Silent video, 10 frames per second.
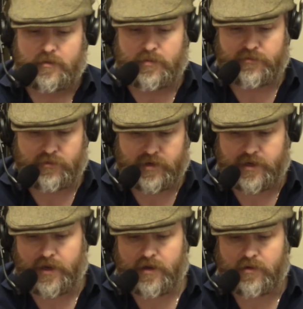But for right
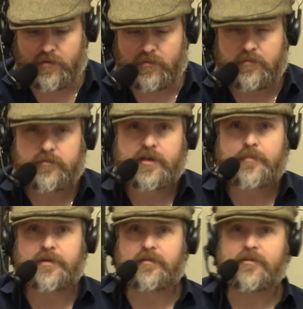now, what's
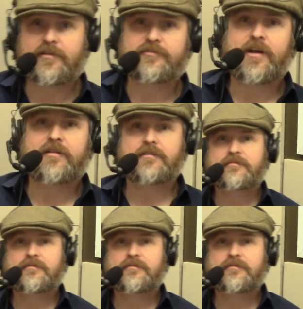happening, Todd Straka?